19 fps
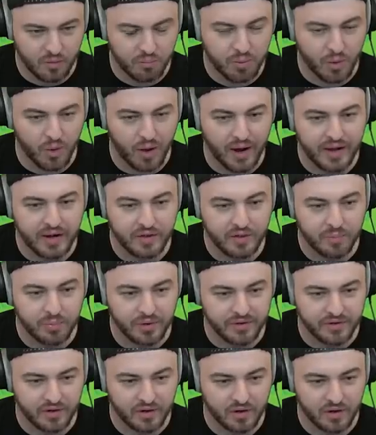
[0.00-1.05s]
Bro, I hear the
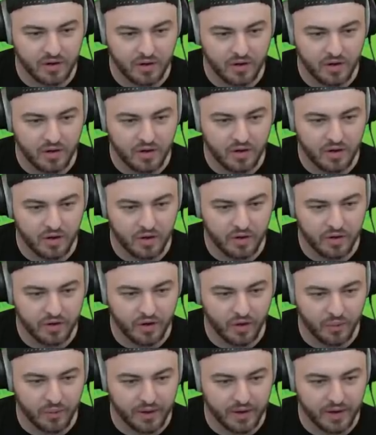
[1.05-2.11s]
printer
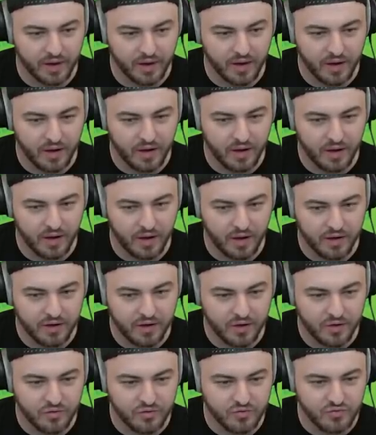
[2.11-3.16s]
going
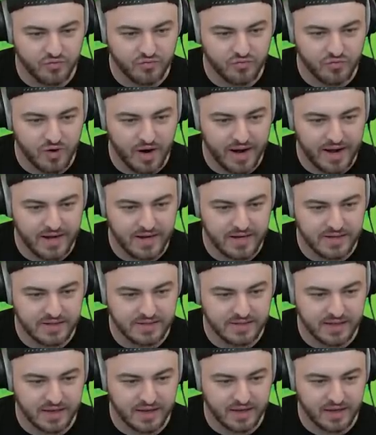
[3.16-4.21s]

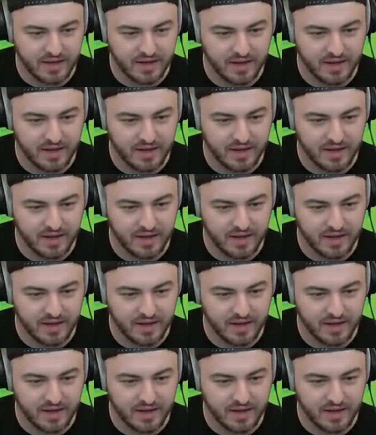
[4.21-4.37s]
crazy.